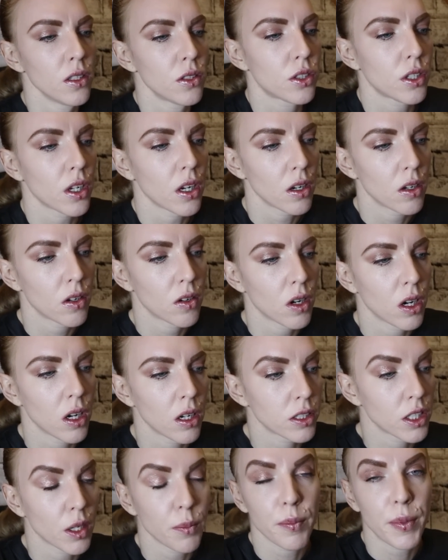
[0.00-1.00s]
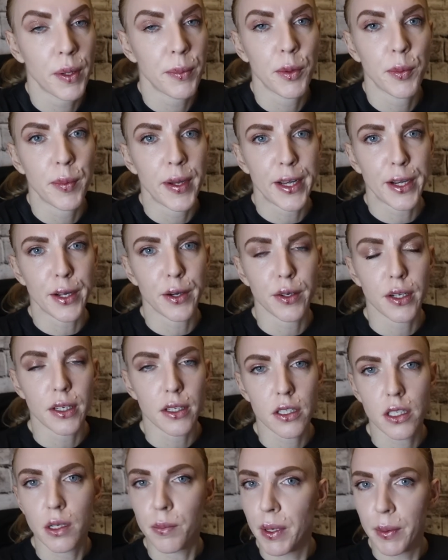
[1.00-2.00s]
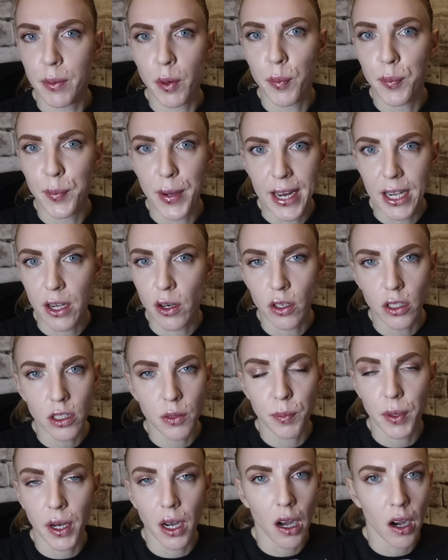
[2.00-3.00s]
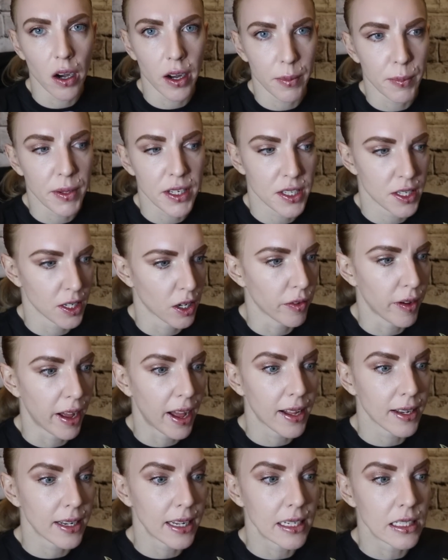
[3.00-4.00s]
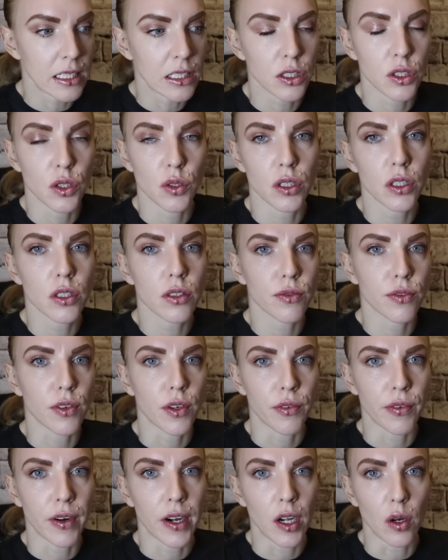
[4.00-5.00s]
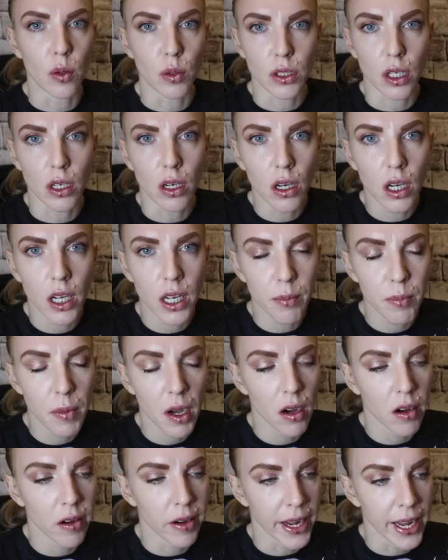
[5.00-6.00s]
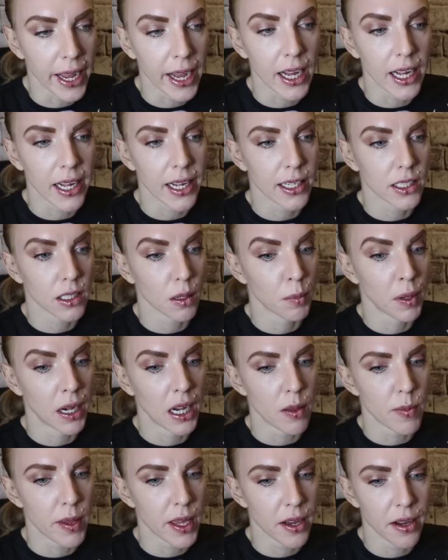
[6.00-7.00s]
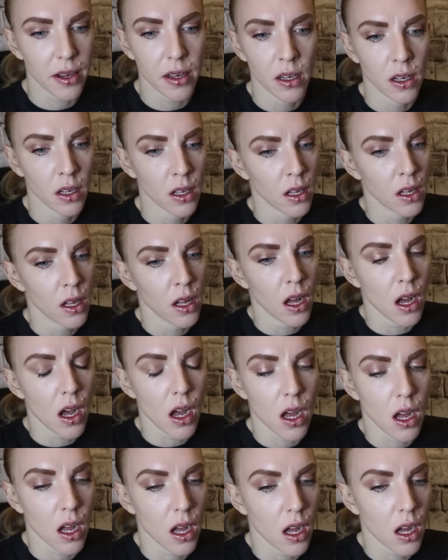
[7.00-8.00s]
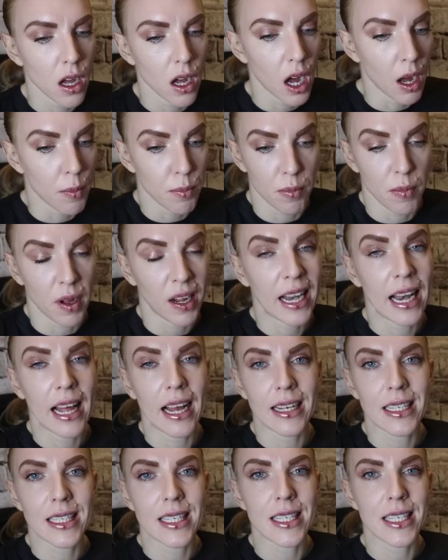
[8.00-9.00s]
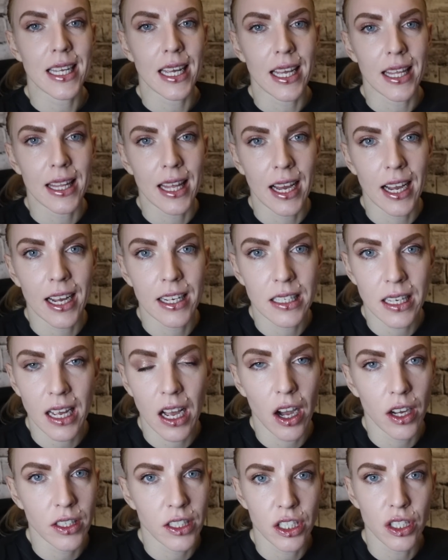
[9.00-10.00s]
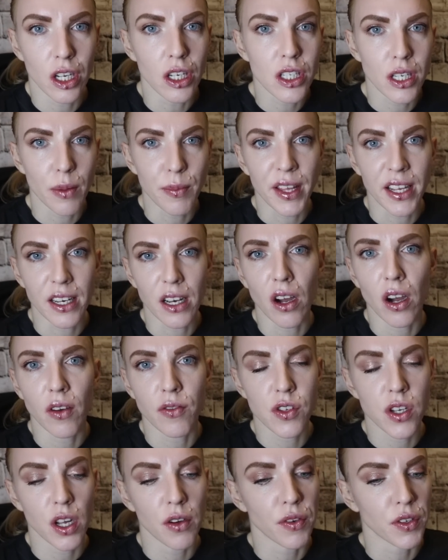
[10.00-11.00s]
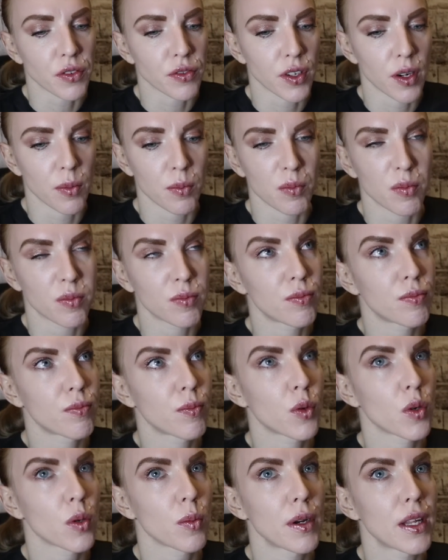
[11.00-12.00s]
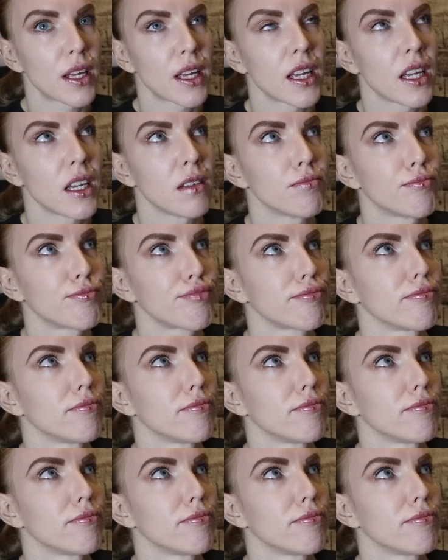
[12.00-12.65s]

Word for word: So some people may notice, some people may not, but I myself had eating disorders for a very long time. I had bulimia. Uh, I'm glad to say that it's not something that I've suffered from probably